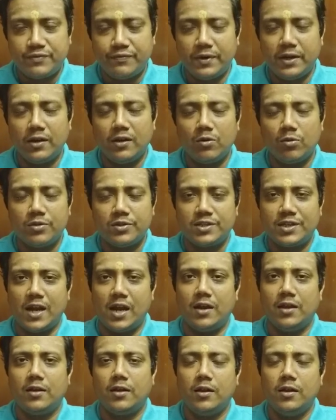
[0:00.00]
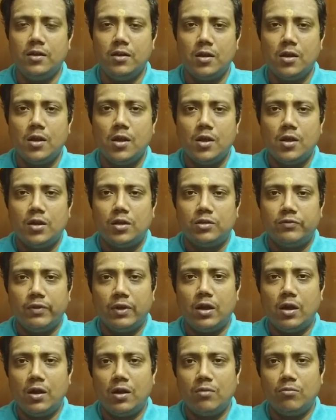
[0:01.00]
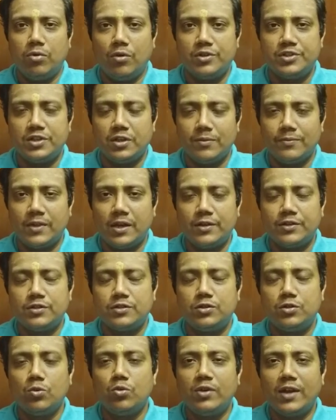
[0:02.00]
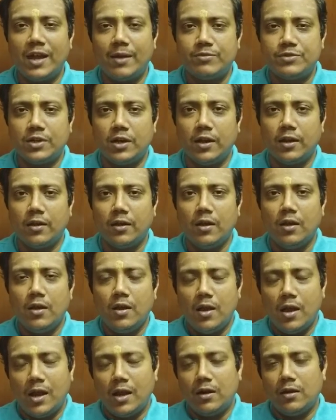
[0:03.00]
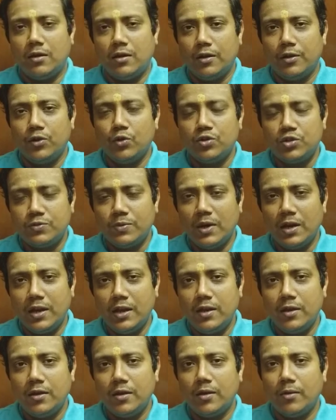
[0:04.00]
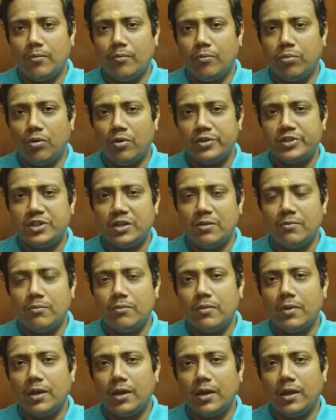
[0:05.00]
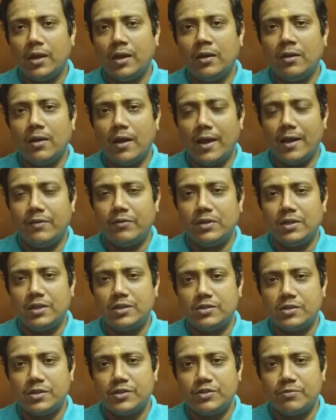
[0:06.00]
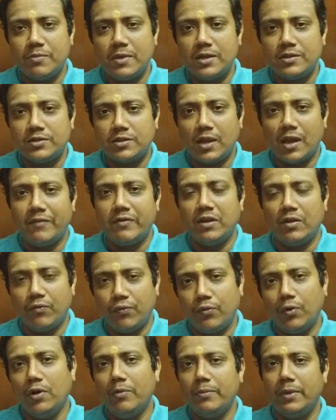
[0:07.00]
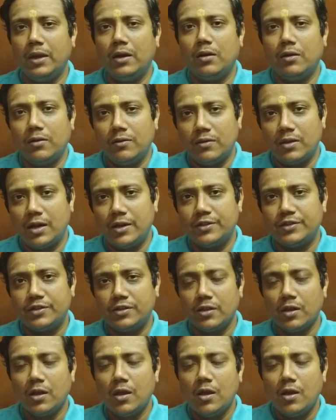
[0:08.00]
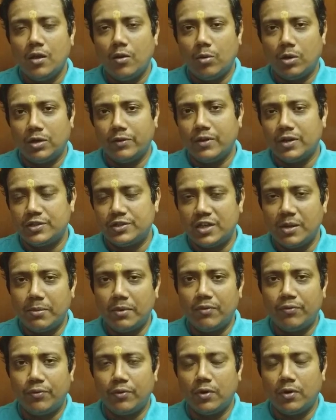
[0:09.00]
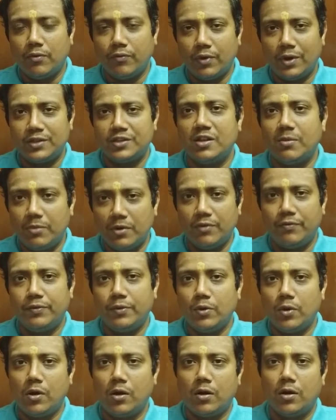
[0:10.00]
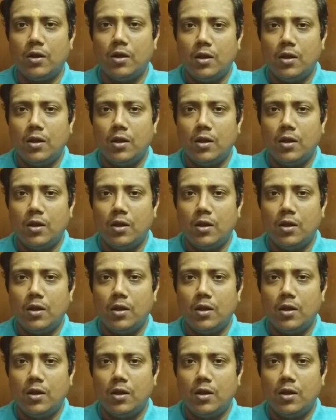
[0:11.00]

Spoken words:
fit into this category, vikala bhojanam, that is 2 times a day. And usually bhojanam in Ayurvedic sense means having a full meal, that is whatever staple food. For example, if you are